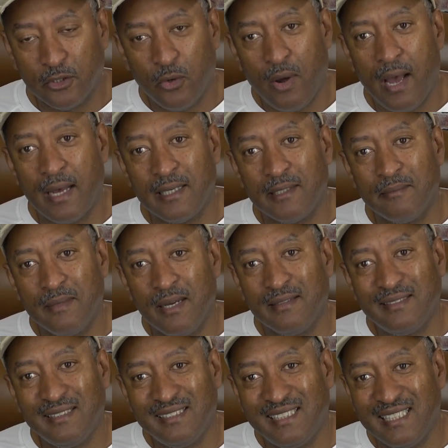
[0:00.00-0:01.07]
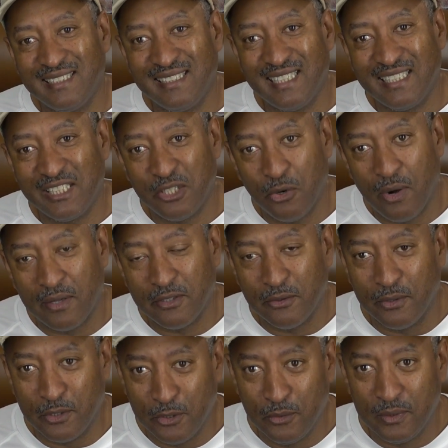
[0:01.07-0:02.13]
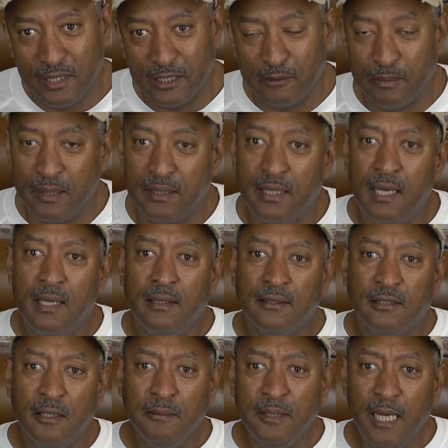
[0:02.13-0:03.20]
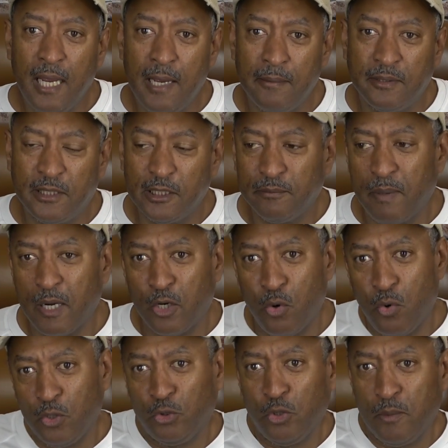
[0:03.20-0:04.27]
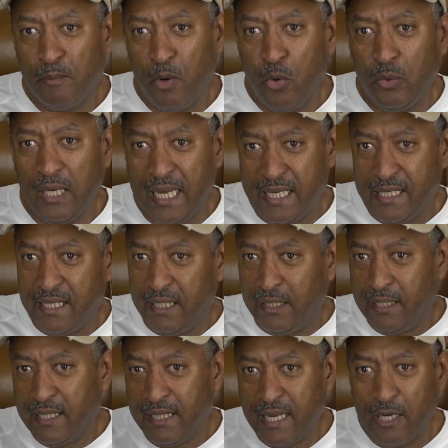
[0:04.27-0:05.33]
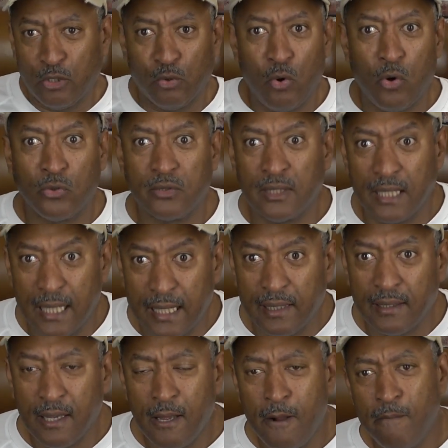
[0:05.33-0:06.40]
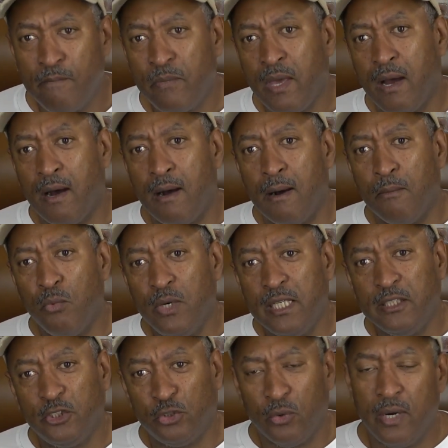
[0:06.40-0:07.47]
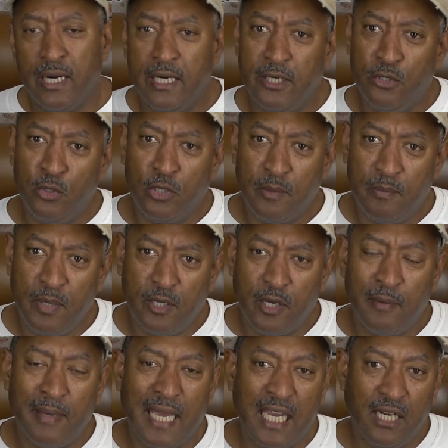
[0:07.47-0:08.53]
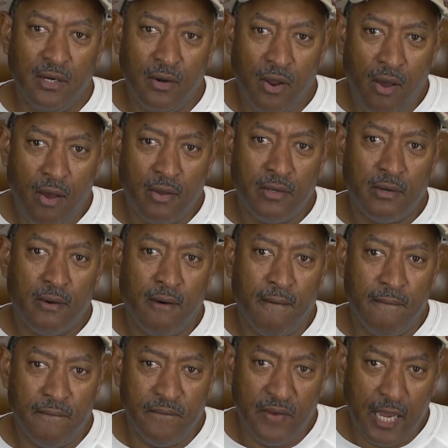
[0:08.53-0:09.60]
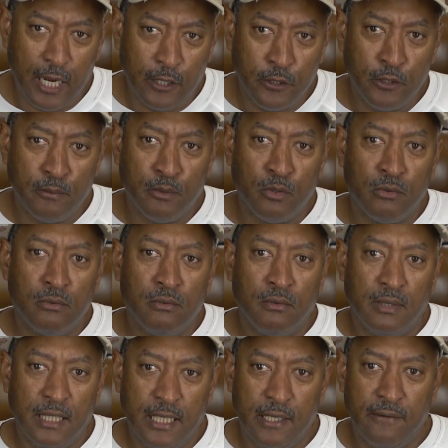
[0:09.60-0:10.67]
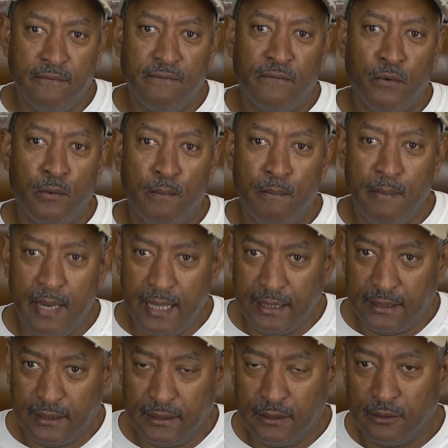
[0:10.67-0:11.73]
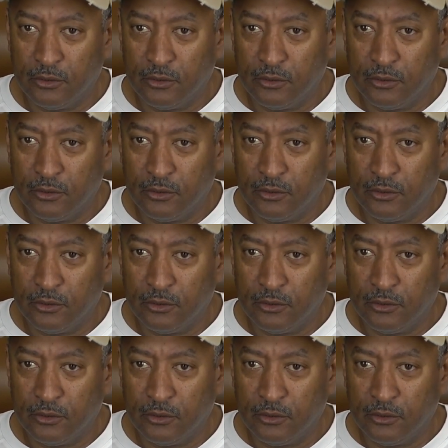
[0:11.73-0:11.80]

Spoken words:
So I am not suggesting that you go out there and do this, but sometimes just by going to a boat landing and looking out across the lake when it's drained, you can pick up a lot of valuable information.